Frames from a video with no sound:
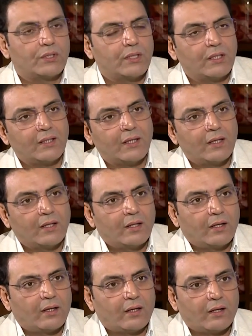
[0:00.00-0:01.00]
think
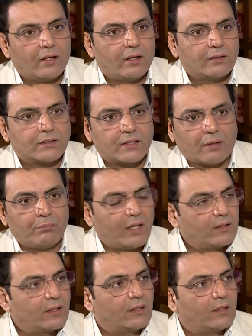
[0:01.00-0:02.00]
some
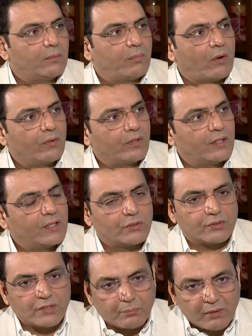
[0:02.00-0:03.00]
ethical boundaries
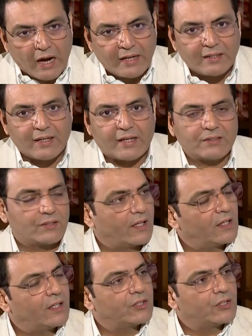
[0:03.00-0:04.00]
or some guidelines,
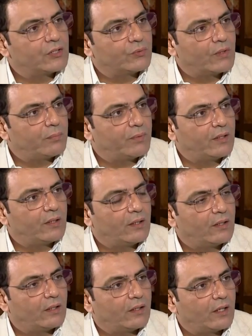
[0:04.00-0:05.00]
regulations will be
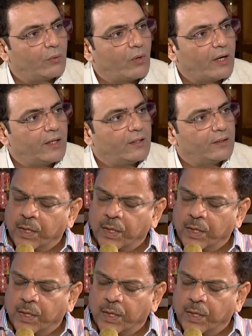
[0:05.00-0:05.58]
required?